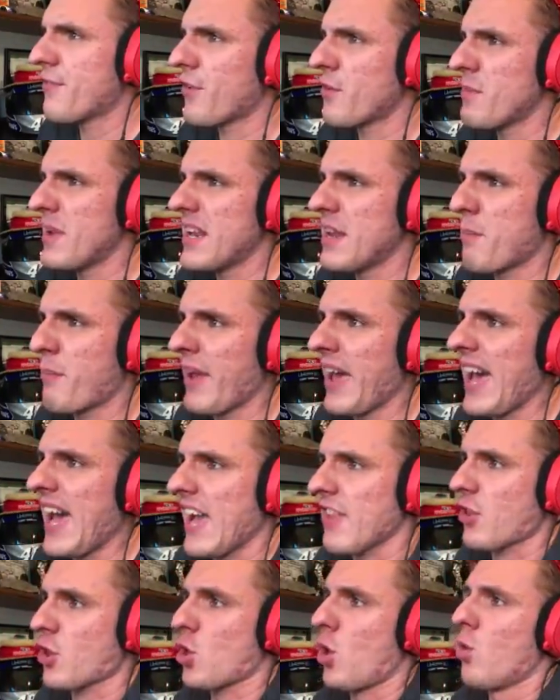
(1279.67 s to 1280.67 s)
for me to
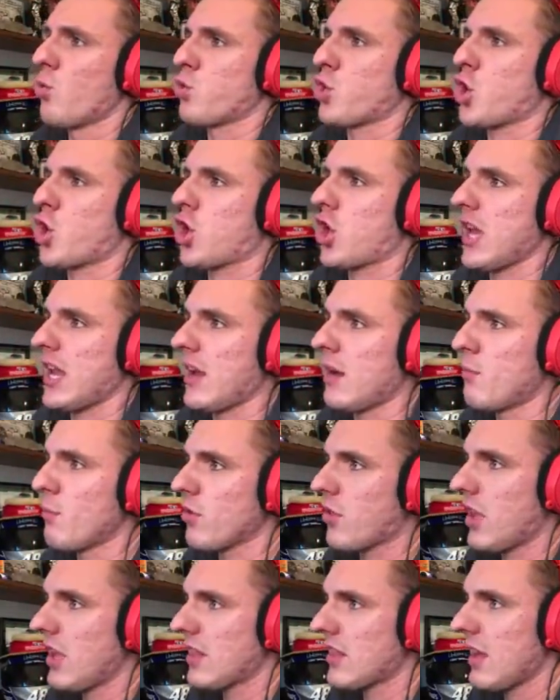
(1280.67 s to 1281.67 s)
pass. Oh shit, I
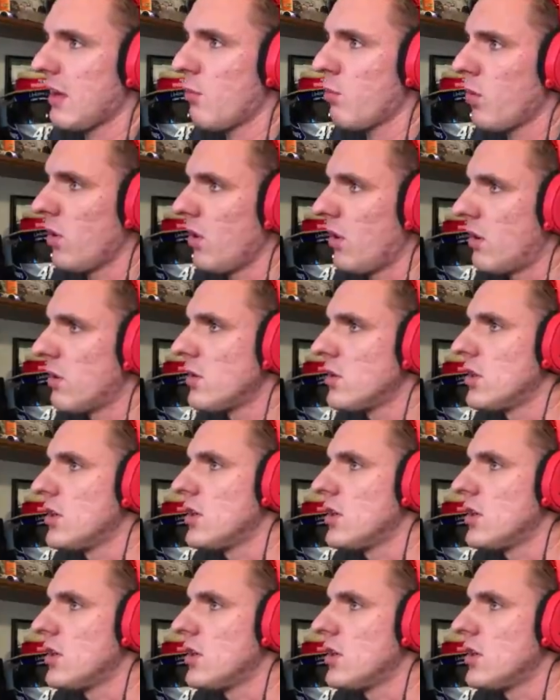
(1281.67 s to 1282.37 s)
almost hit that wall.